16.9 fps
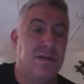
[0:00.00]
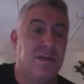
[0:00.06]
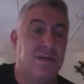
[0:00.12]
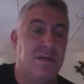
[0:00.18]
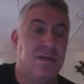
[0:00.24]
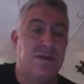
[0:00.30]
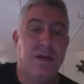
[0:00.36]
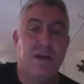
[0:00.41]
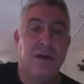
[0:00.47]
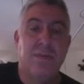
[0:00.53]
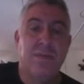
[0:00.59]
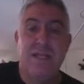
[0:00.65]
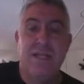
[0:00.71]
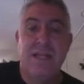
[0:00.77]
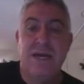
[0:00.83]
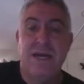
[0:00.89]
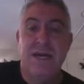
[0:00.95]
Sorry
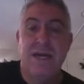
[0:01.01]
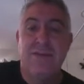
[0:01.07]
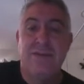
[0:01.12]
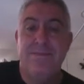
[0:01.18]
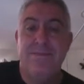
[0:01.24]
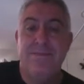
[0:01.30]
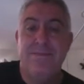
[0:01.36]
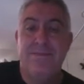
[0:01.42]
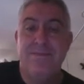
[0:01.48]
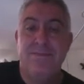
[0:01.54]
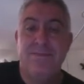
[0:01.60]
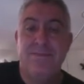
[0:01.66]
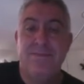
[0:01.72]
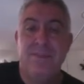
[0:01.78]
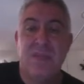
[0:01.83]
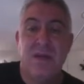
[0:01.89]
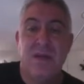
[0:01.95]
about that.
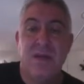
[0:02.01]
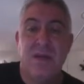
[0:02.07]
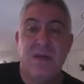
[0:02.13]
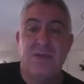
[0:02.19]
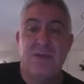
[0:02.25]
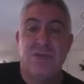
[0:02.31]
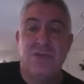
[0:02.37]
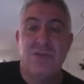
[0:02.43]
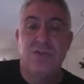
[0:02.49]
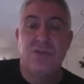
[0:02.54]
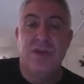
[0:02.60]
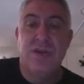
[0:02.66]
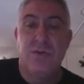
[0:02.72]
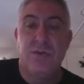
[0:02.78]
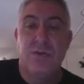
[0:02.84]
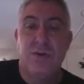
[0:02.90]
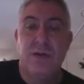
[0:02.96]

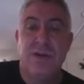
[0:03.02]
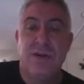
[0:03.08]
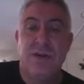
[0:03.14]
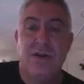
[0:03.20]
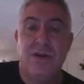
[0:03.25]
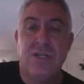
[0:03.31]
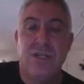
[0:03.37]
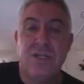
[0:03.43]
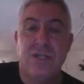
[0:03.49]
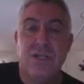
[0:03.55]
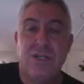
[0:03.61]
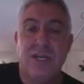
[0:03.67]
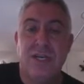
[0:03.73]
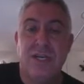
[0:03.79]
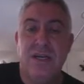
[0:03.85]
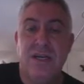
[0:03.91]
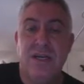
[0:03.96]
Straightforward kind of question
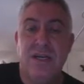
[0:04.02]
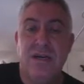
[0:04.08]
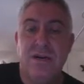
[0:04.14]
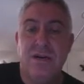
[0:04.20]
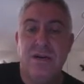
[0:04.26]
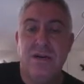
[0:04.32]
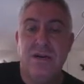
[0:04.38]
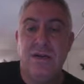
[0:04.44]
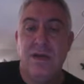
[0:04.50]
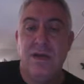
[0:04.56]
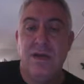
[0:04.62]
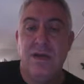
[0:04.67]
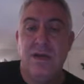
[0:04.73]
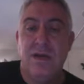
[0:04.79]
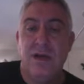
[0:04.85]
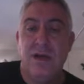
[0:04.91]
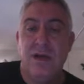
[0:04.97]
here,
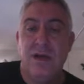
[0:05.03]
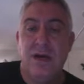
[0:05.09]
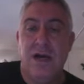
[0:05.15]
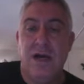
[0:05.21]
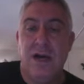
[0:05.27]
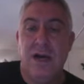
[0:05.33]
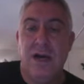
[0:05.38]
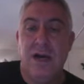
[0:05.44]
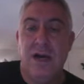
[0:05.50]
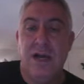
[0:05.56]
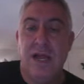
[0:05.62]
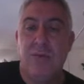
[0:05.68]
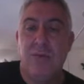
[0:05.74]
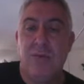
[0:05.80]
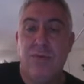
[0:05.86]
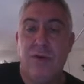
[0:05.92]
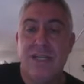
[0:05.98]

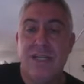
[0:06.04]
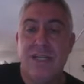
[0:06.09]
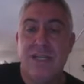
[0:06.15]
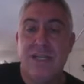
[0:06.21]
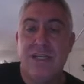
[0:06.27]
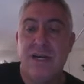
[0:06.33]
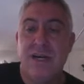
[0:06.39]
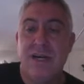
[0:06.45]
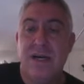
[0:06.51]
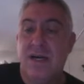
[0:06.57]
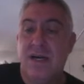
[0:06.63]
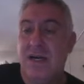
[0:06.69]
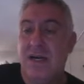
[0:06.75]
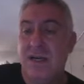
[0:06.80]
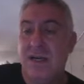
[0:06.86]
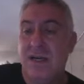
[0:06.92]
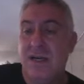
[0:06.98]
and we're asking
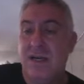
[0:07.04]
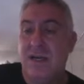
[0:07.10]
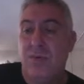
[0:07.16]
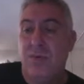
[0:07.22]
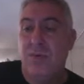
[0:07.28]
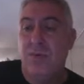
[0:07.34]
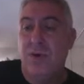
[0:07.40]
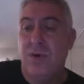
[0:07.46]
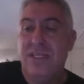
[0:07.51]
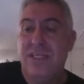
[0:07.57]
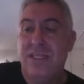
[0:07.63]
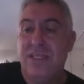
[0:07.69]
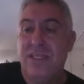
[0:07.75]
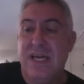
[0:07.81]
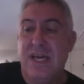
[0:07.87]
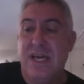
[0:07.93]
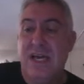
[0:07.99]
what is
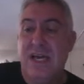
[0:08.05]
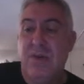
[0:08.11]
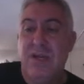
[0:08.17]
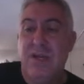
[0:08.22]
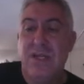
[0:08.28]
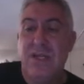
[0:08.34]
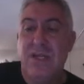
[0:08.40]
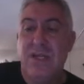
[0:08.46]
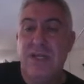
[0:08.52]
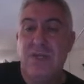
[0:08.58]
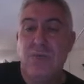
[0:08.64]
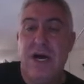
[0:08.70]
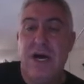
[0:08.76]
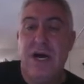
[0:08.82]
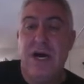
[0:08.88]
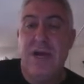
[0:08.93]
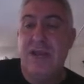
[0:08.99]

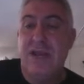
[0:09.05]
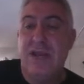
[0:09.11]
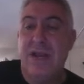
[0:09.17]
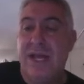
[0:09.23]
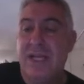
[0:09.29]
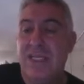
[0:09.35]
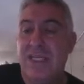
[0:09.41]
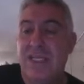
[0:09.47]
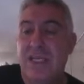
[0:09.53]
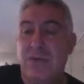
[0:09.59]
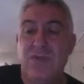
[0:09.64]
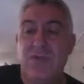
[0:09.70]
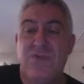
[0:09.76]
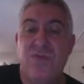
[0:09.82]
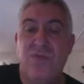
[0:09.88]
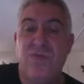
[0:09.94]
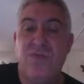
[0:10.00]
y when x
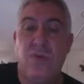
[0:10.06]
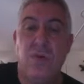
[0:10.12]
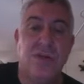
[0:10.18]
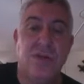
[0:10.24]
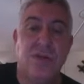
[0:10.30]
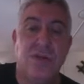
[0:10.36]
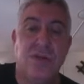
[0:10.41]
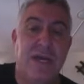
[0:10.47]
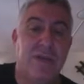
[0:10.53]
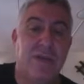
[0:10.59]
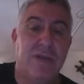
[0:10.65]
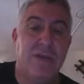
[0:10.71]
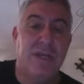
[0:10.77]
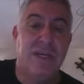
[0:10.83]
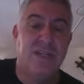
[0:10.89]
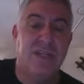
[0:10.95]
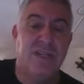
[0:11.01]
equals 4? So that
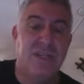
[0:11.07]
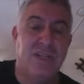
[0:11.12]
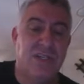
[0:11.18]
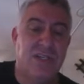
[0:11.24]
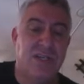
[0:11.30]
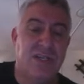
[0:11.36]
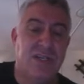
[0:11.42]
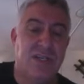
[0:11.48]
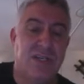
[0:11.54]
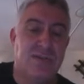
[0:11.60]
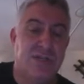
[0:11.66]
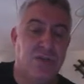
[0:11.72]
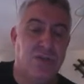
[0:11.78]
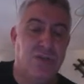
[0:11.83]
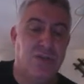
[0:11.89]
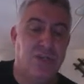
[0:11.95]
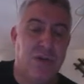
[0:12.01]
really is just a
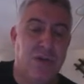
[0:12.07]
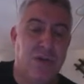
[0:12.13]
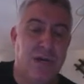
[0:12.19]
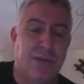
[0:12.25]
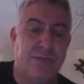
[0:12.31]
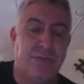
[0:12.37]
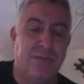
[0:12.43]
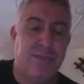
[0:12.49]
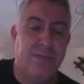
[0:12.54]
substitution problem.